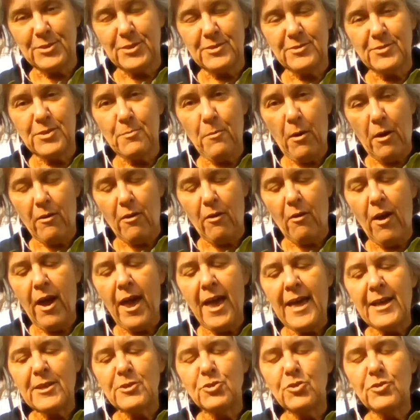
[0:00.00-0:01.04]
Tomorrow,
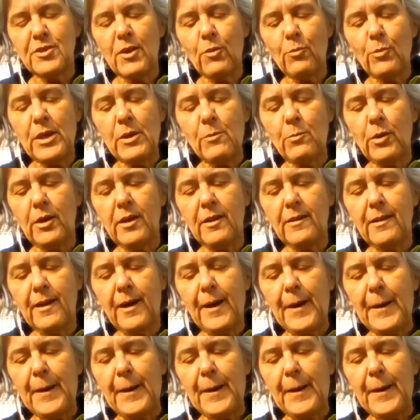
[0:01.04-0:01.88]
so that we will